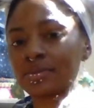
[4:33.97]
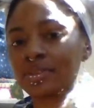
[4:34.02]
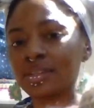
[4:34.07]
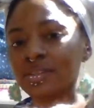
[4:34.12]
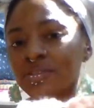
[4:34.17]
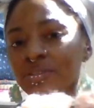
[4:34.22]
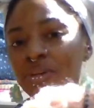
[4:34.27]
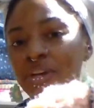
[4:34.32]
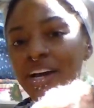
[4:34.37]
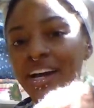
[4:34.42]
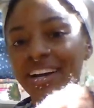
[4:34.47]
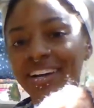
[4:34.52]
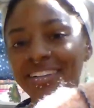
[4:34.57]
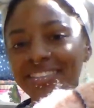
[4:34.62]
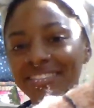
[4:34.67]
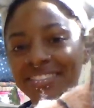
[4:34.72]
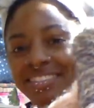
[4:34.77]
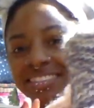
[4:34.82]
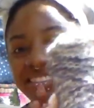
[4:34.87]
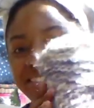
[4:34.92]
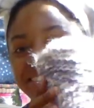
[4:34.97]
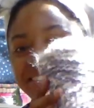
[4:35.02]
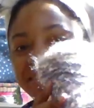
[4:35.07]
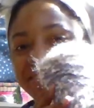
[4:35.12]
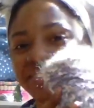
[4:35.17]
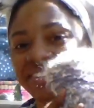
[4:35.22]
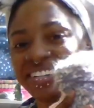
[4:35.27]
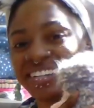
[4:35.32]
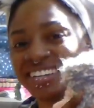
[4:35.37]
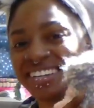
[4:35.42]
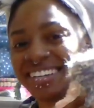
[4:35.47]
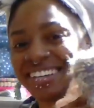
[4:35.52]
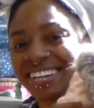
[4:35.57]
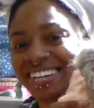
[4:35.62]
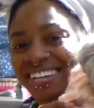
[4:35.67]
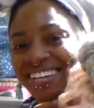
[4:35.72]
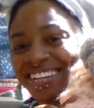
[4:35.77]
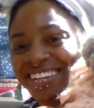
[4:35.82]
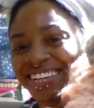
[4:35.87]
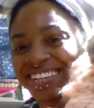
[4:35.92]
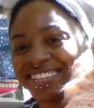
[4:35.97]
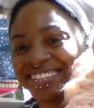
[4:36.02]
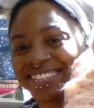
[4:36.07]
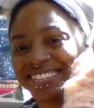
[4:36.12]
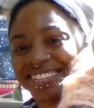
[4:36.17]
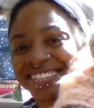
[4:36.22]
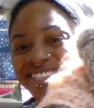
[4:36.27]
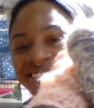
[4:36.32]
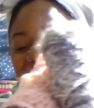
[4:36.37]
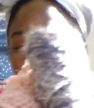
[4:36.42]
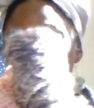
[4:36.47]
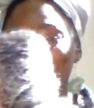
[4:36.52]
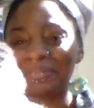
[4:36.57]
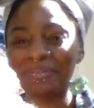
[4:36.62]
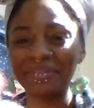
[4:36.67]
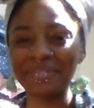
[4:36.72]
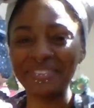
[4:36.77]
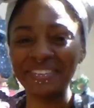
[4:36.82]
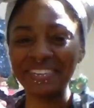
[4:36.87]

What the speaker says: So yeah, I got these 3. So that's cool.